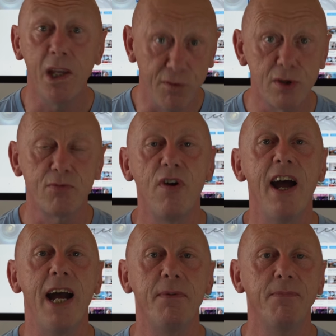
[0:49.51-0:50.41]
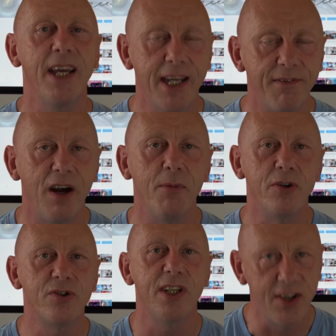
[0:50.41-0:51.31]
You've subscribed, thank you very
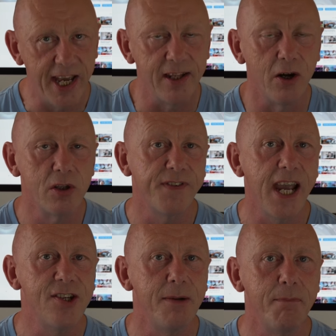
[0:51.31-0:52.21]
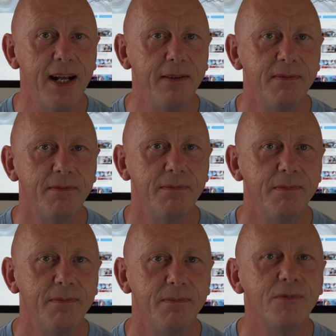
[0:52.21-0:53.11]
much. Did you hit the notification bell?
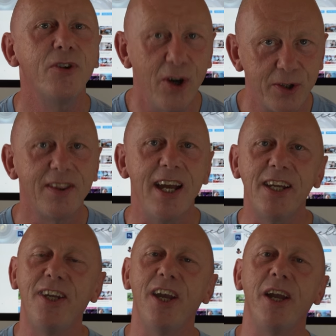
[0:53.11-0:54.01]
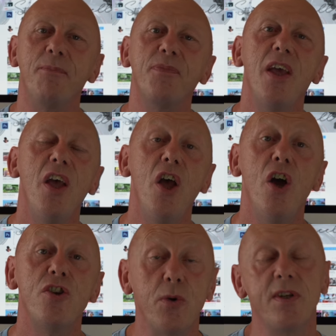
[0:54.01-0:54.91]
Good, thank you.
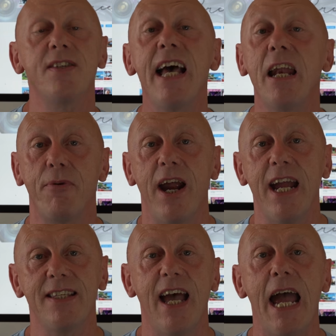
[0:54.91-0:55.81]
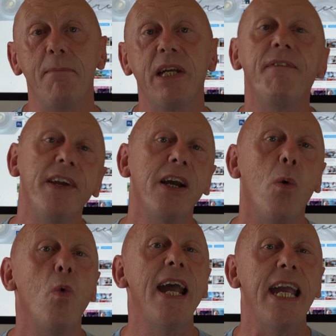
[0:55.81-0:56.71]
So to celebrate, I'm giving
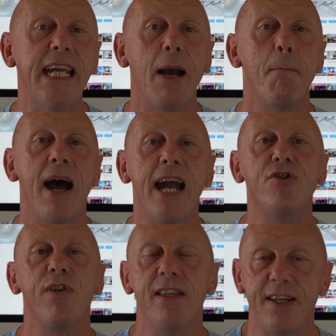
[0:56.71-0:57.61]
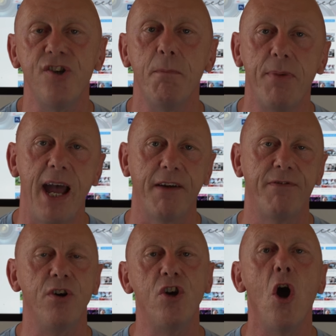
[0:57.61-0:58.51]
away my transition pack
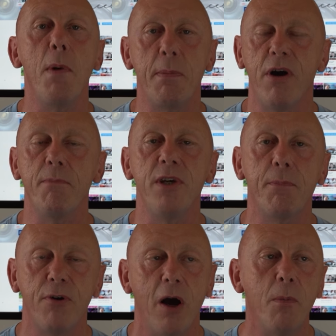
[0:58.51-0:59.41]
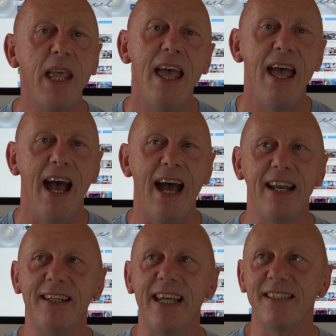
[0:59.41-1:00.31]
for Adobe Premiere Pro,
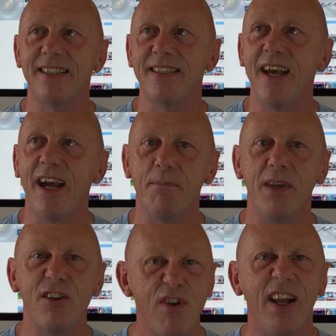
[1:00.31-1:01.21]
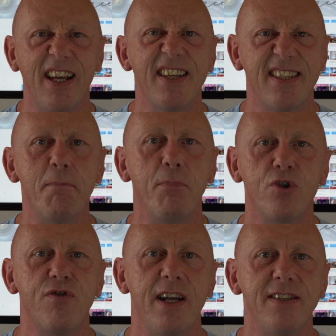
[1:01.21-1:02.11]
and it's really a
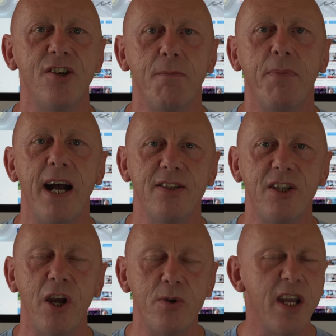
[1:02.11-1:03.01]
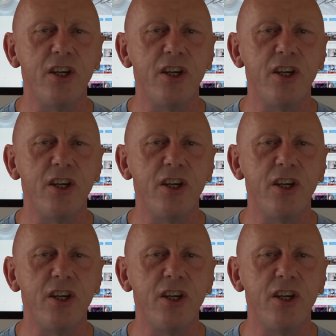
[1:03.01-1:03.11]
simple transition pack to use.